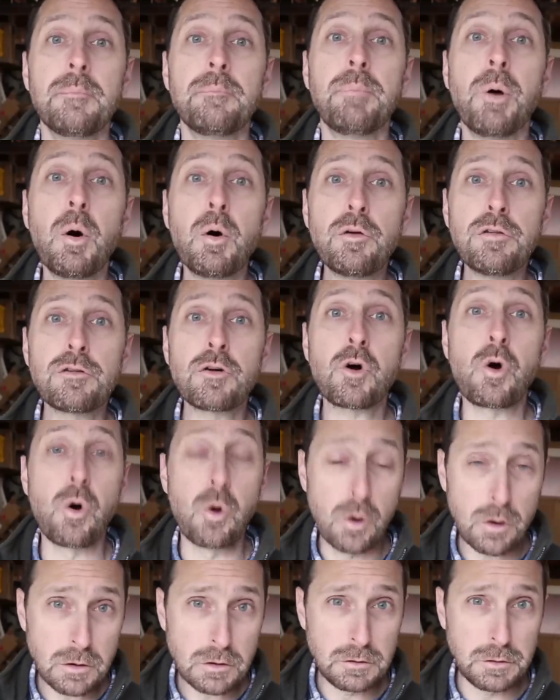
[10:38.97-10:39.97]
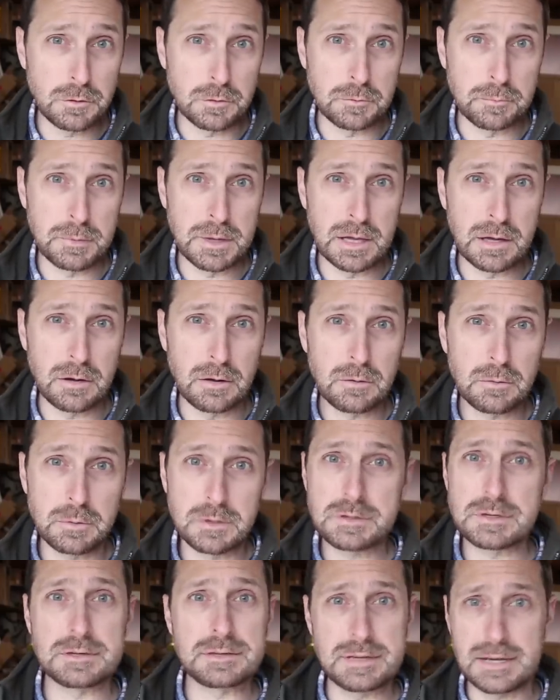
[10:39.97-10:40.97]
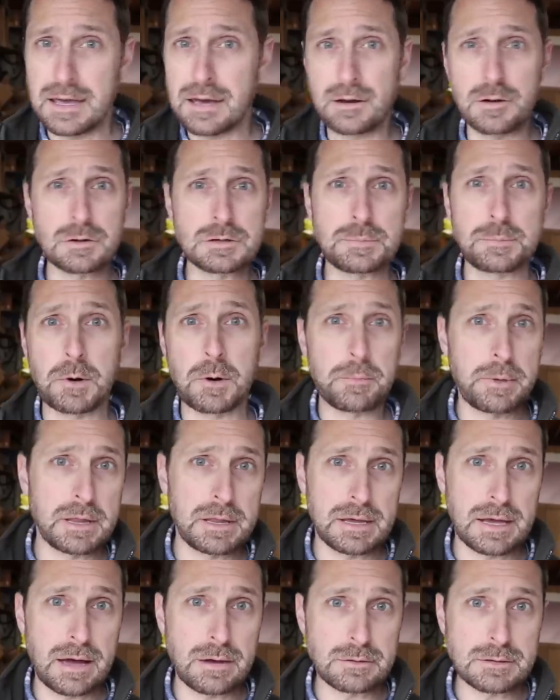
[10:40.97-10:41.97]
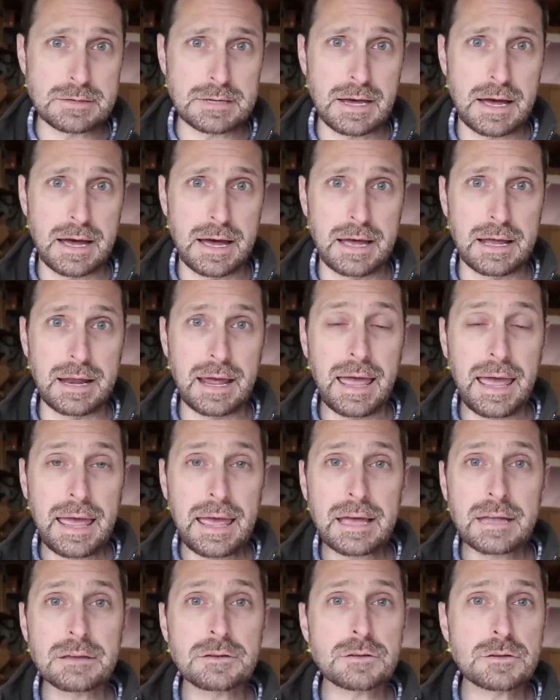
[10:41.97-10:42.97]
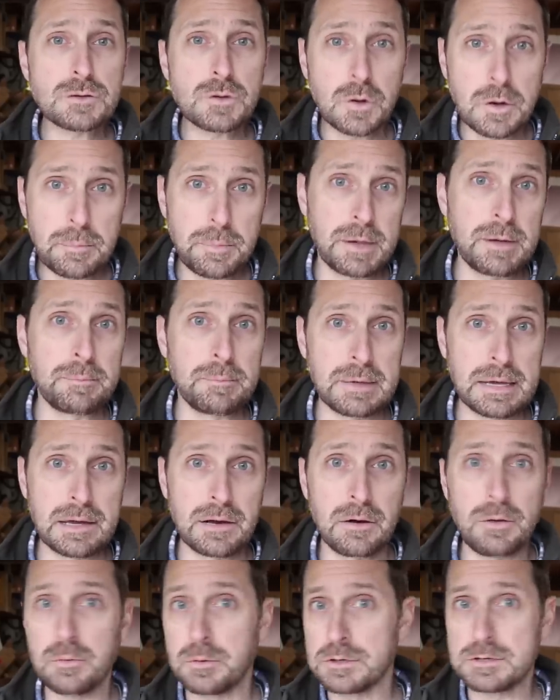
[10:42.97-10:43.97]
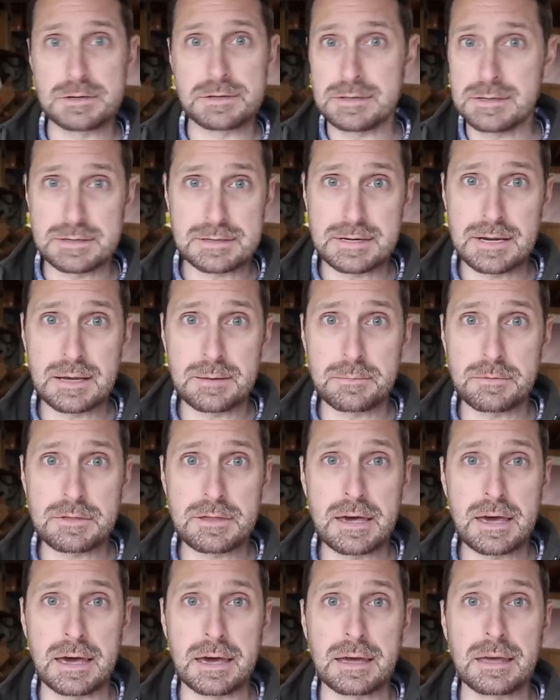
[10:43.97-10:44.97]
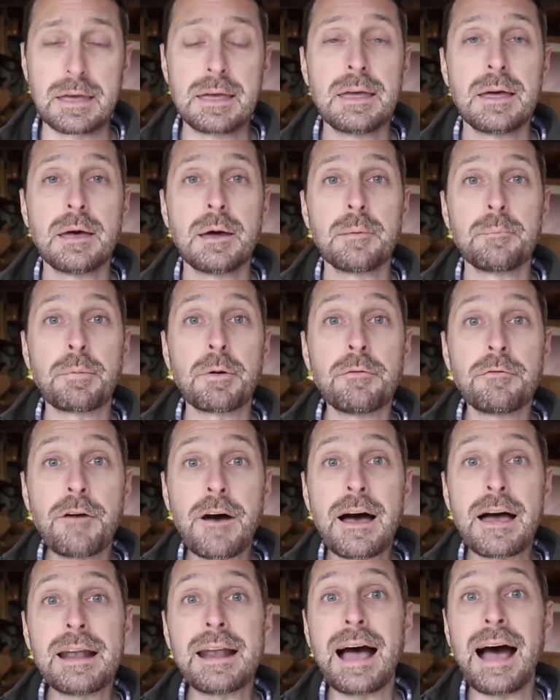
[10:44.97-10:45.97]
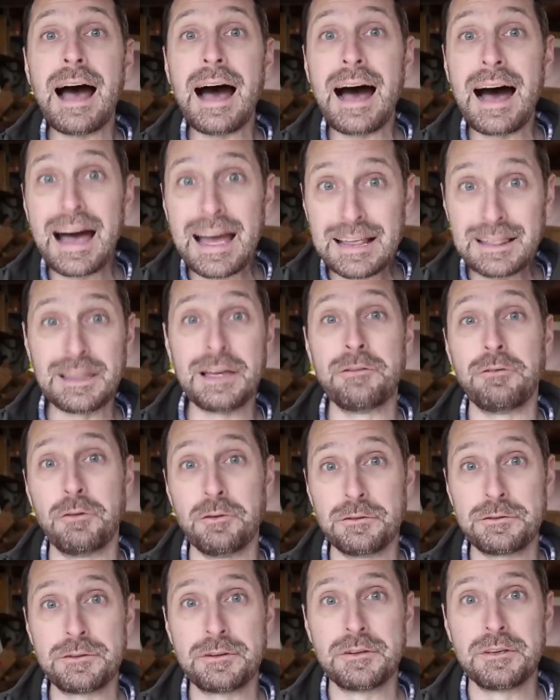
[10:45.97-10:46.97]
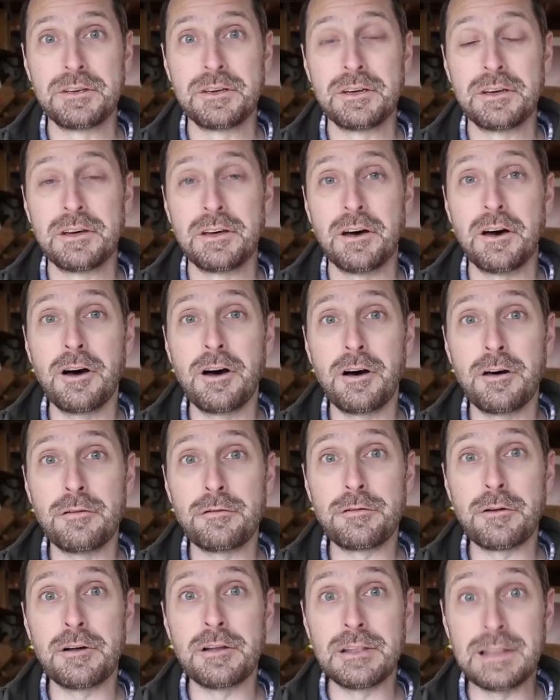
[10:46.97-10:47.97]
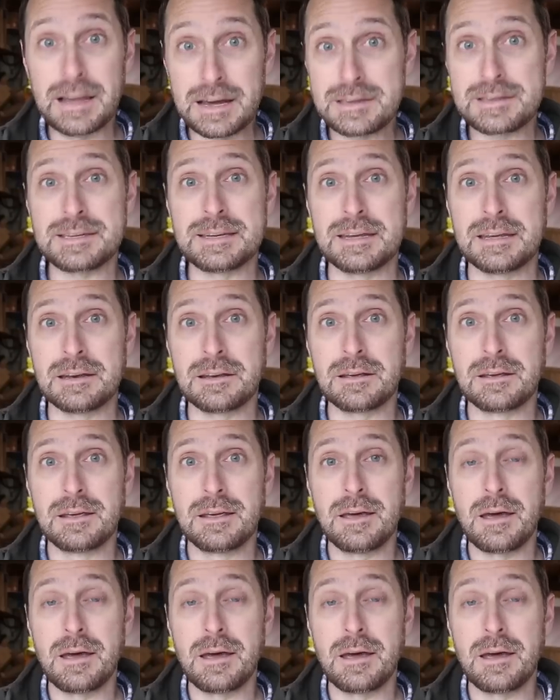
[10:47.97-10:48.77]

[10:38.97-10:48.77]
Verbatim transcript: Both corn gluten meal, which is the endosperm on the outside, and soybean meal, which is the same thing, provide high levels of lysine.